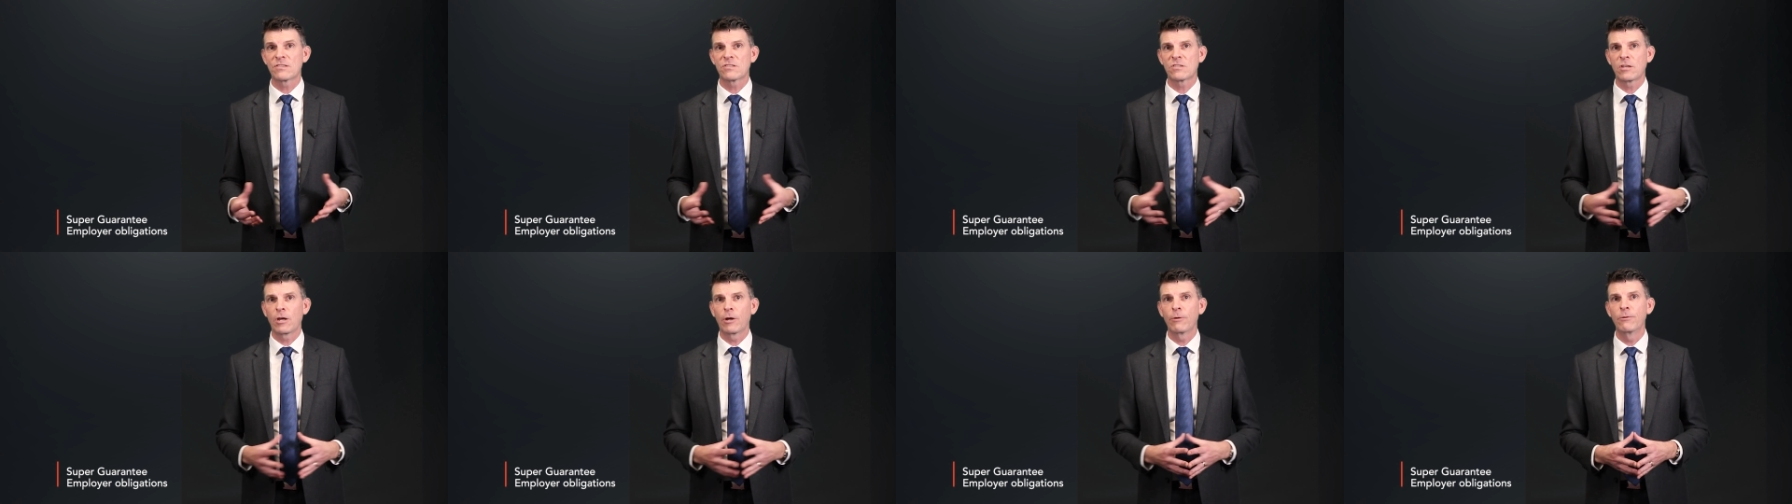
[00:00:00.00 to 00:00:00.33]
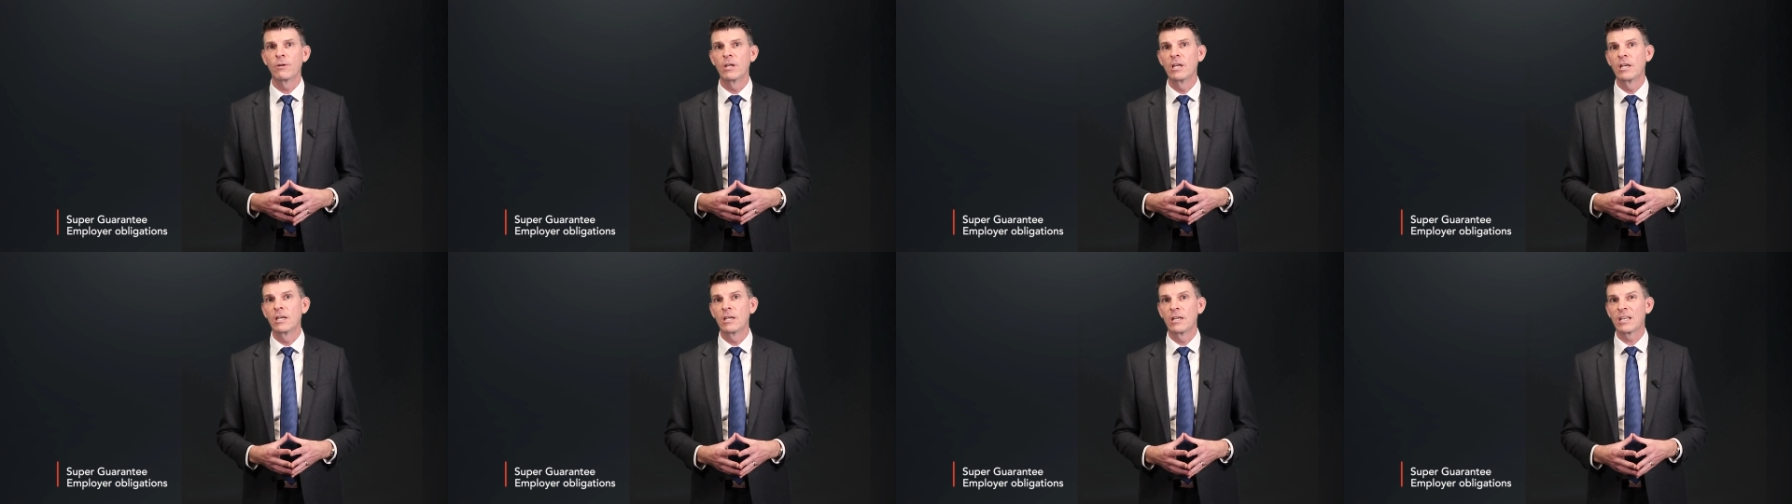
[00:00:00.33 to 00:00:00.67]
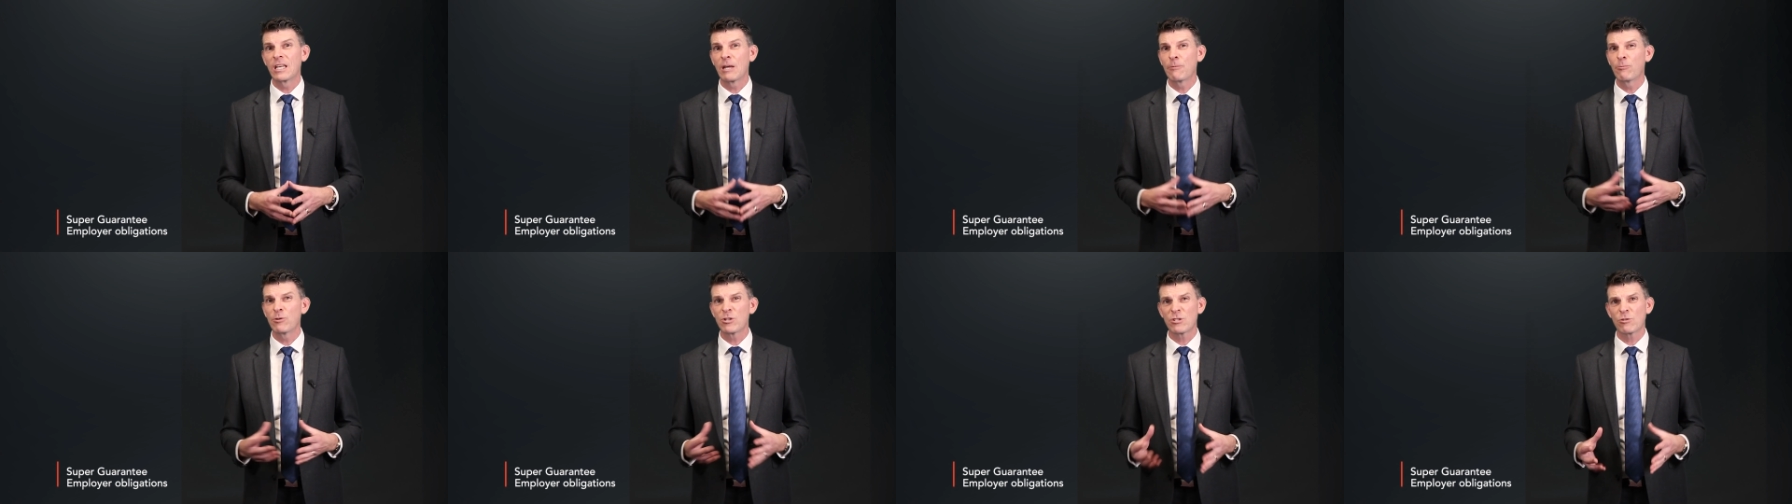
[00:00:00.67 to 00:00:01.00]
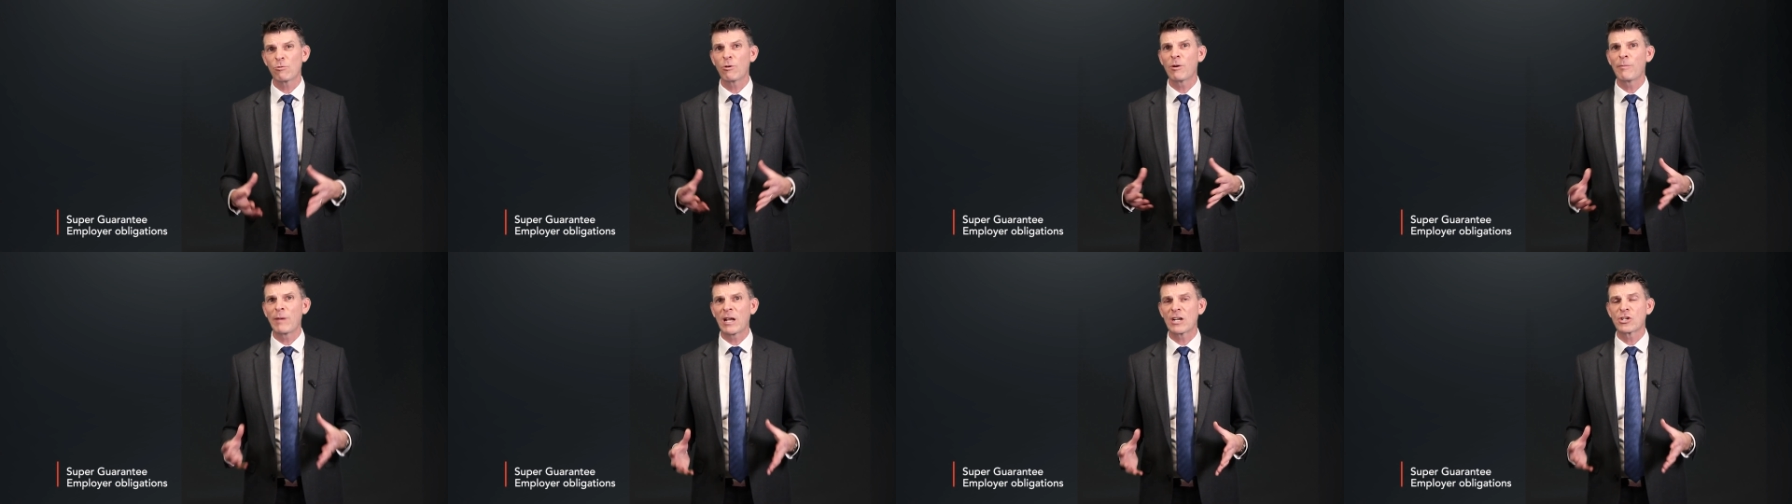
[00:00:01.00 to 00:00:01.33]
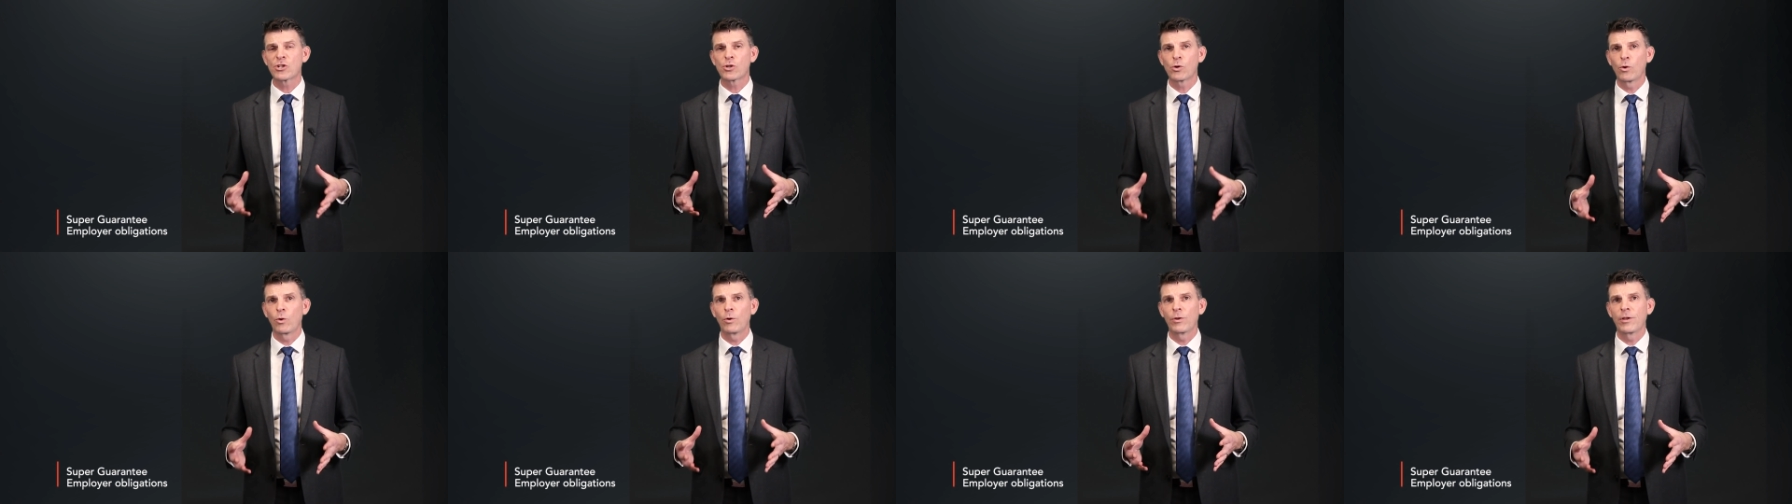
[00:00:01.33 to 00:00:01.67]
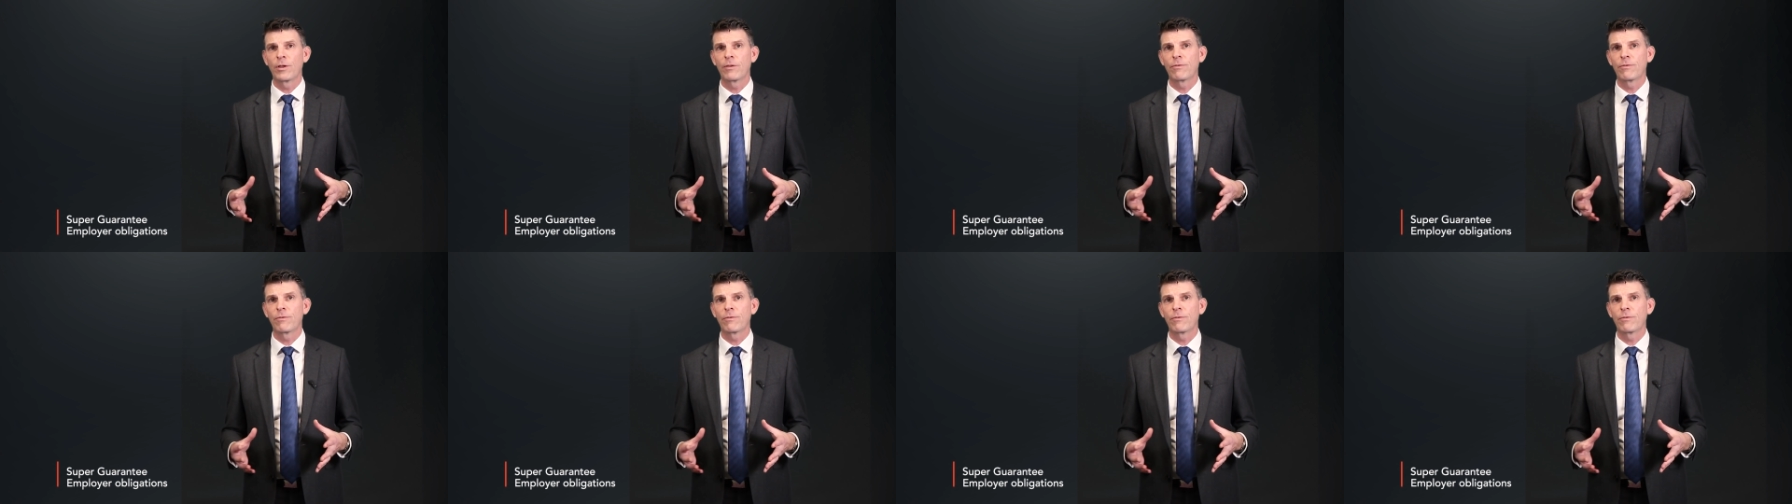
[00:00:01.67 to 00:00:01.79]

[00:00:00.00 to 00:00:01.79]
So again, we just want to make sure